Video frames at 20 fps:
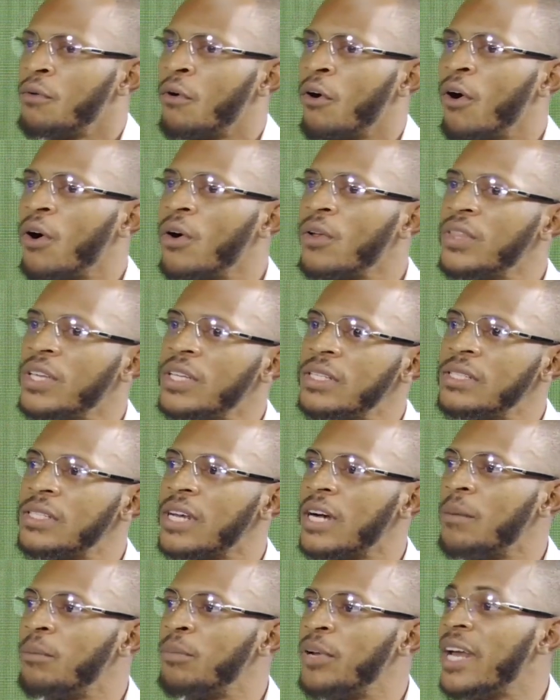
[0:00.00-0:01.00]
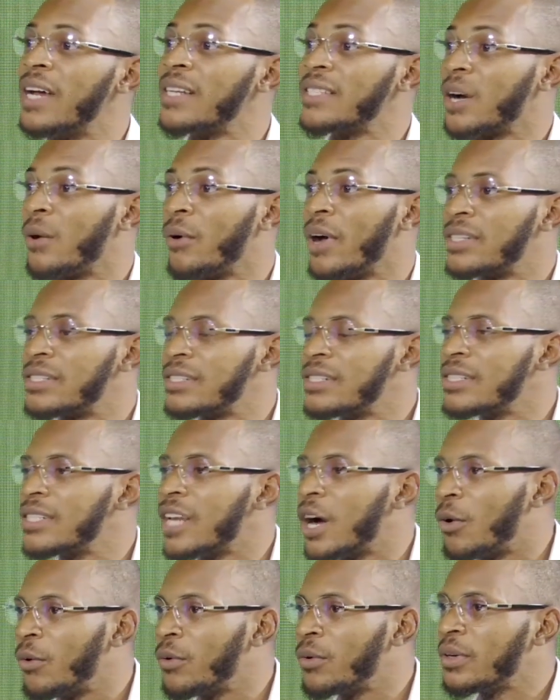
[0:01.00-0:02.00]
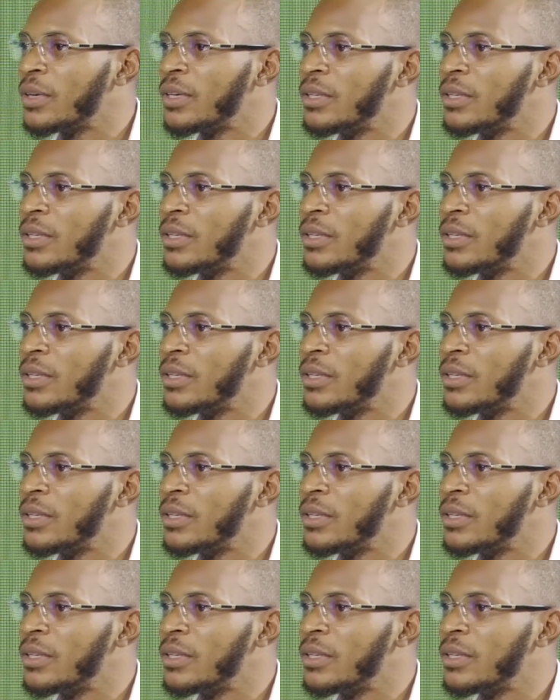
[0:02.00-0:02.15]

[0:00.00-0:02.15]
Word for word: For all these uh, players that we're seeing now,